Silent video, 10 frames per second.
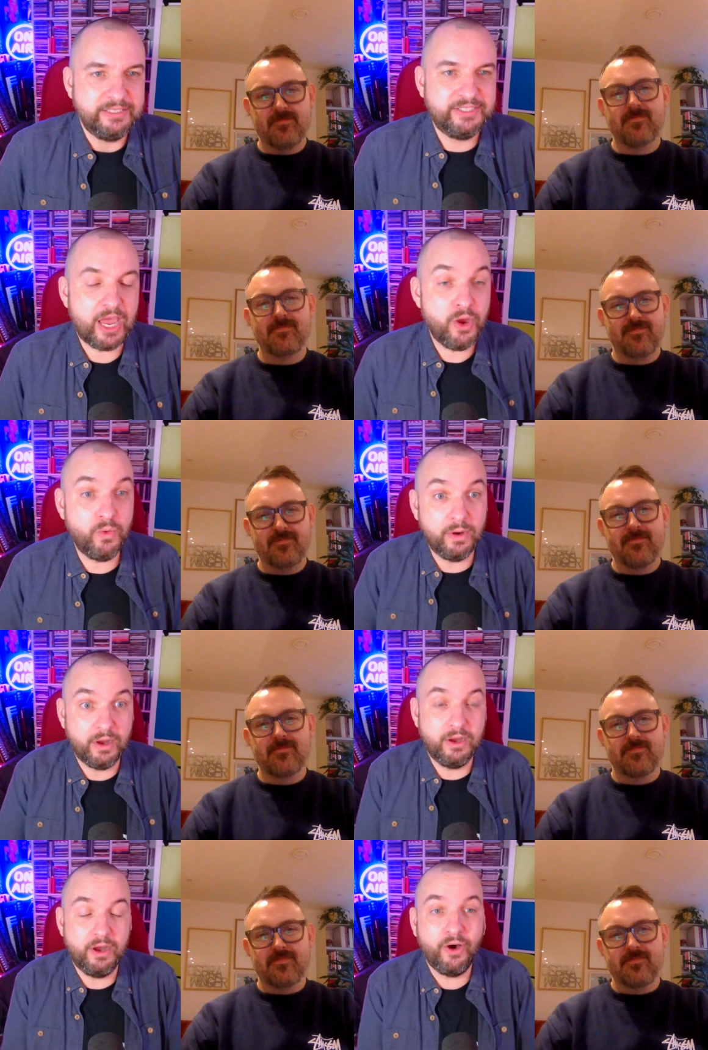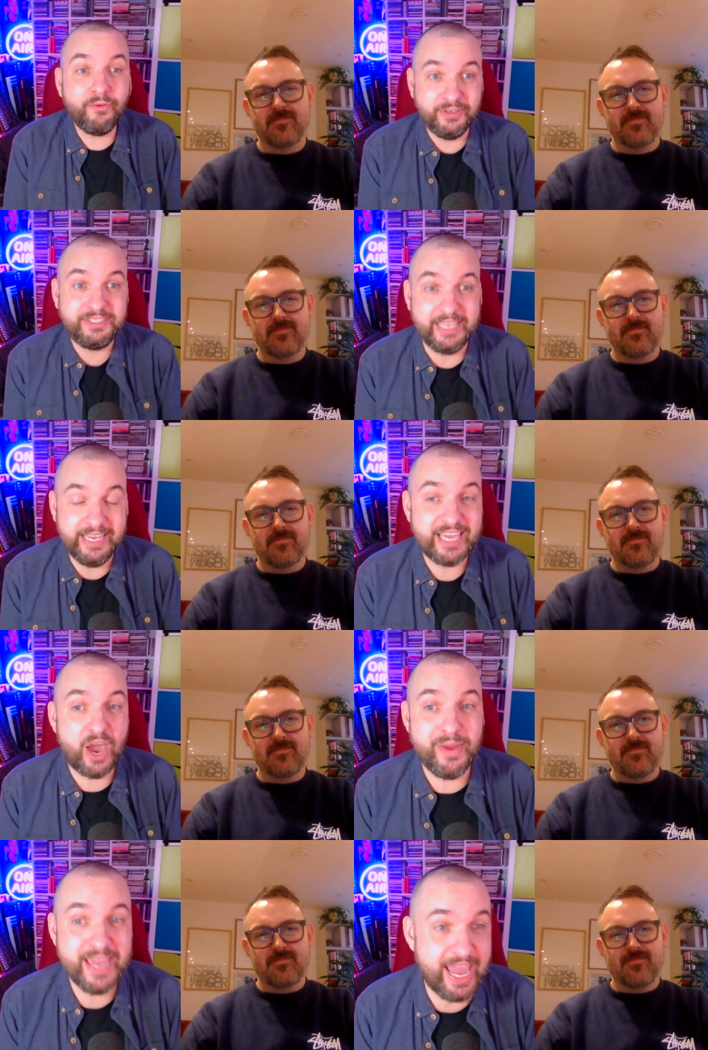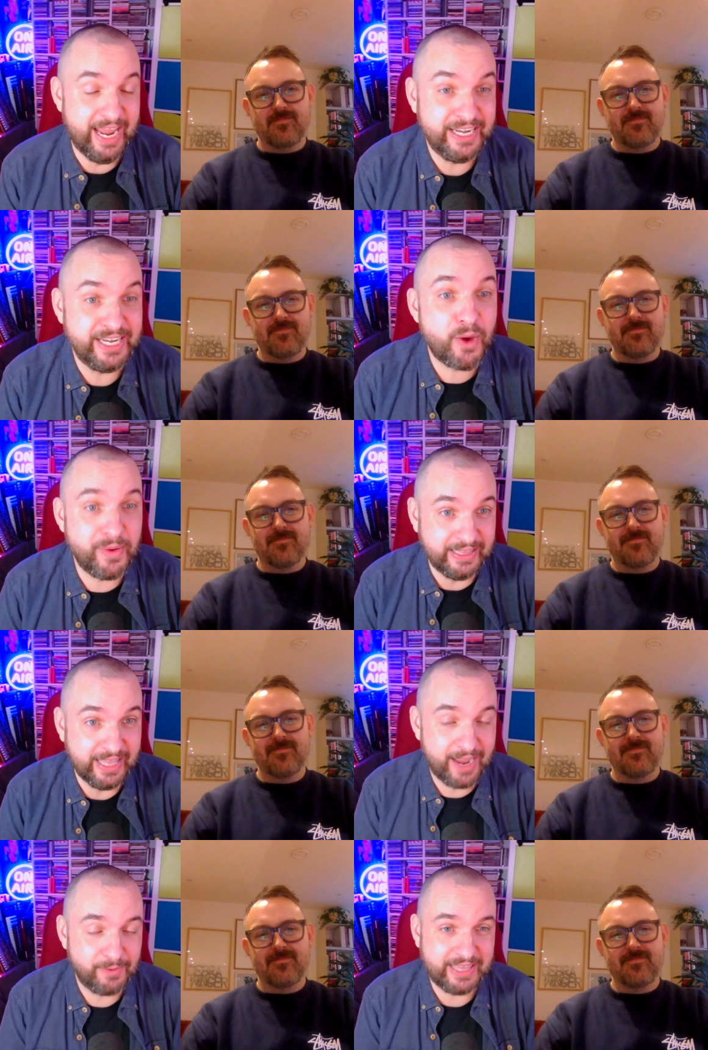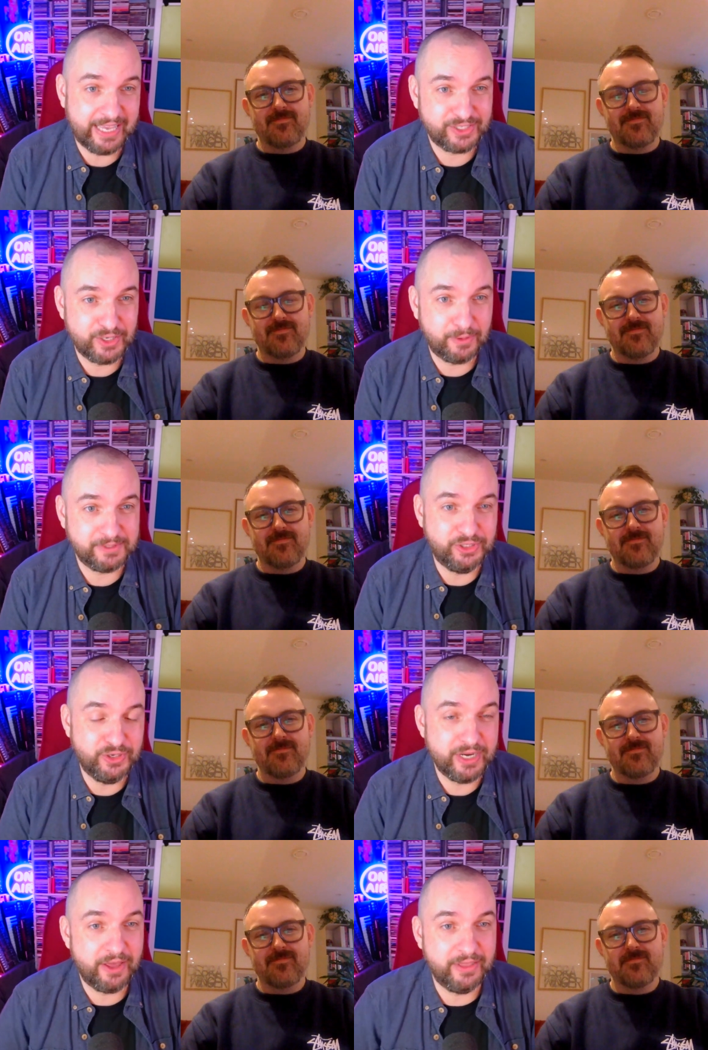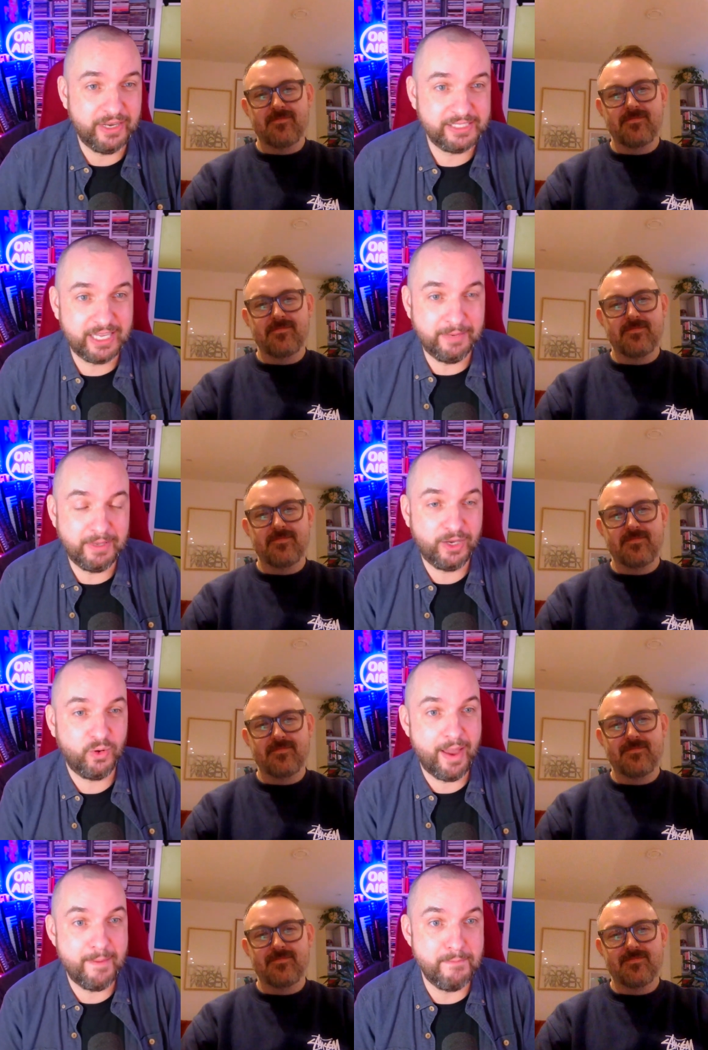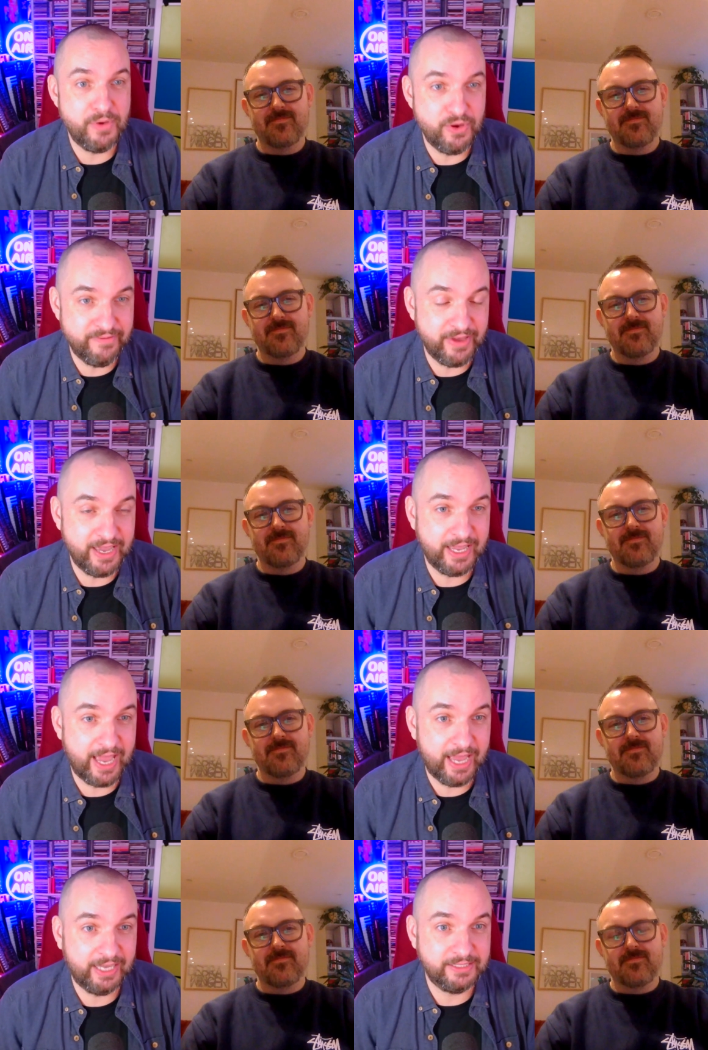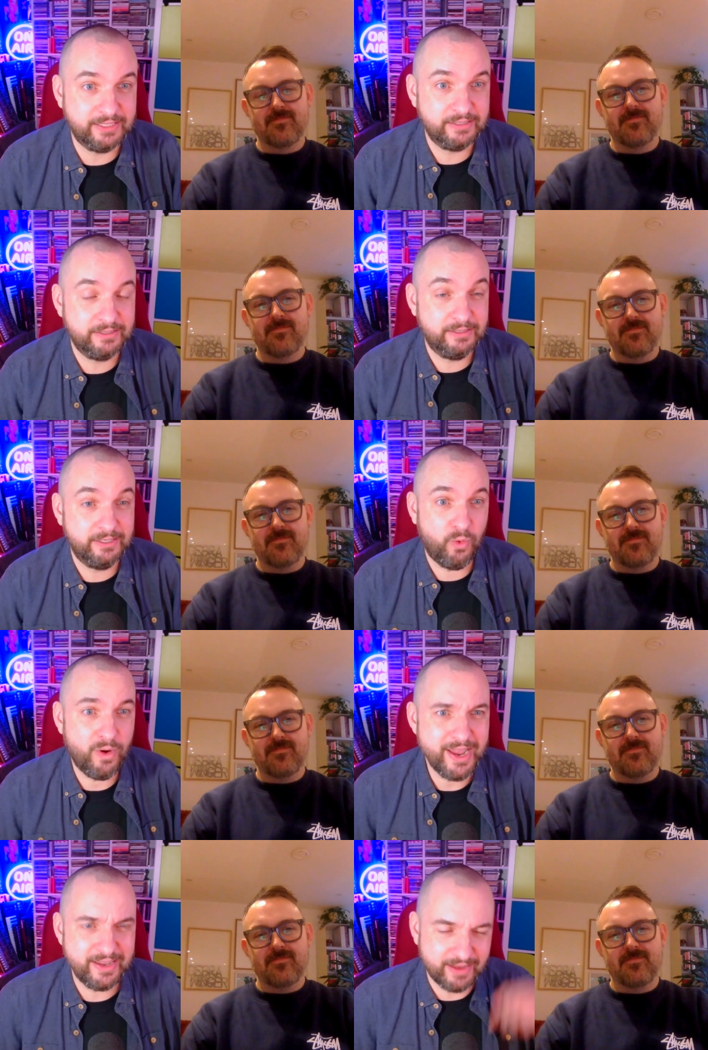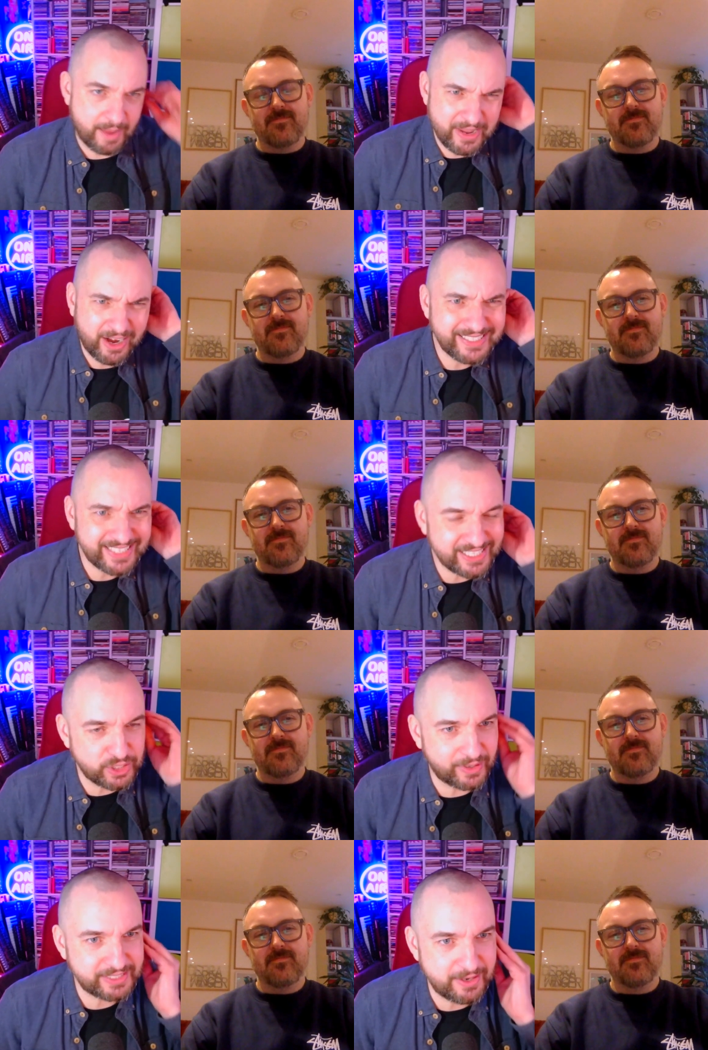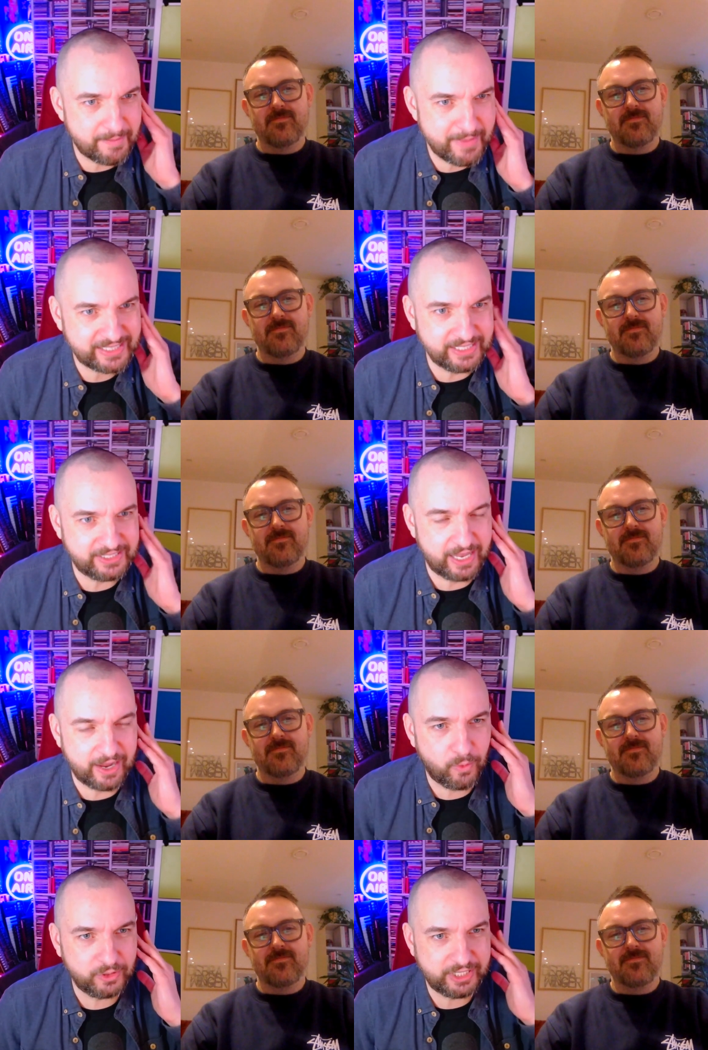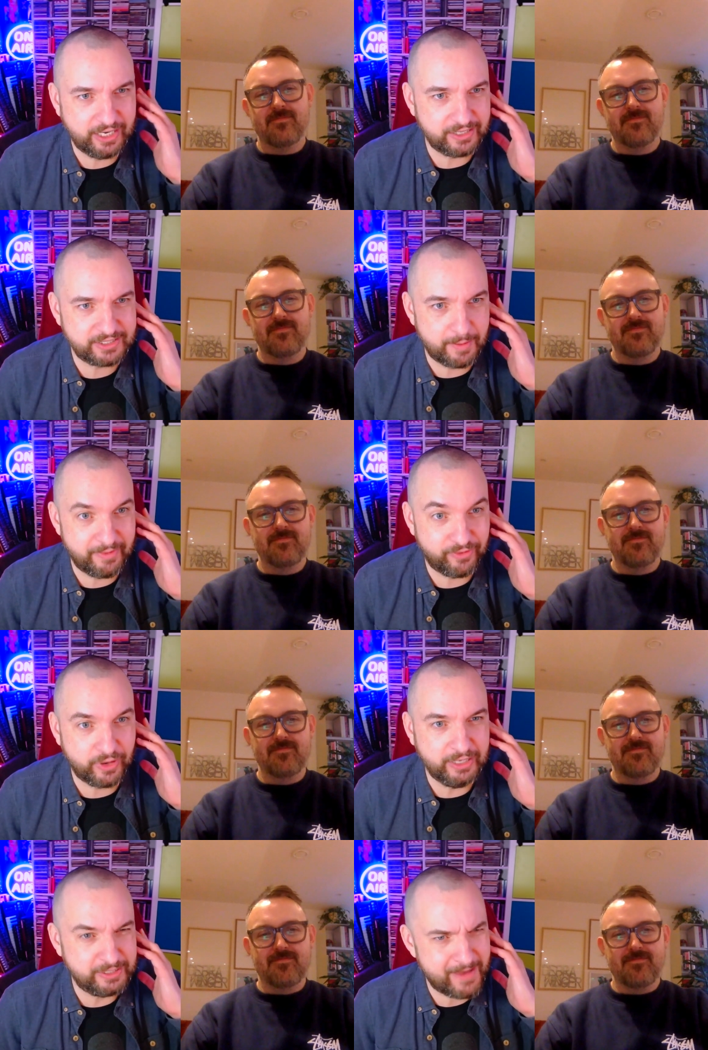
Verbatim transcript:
Speaker 1: So obviously, going in knowing that with that synopsis, you know that it's going to be quite moving and quite. I mean, I said to you, I sent a message saying I watched it last night before going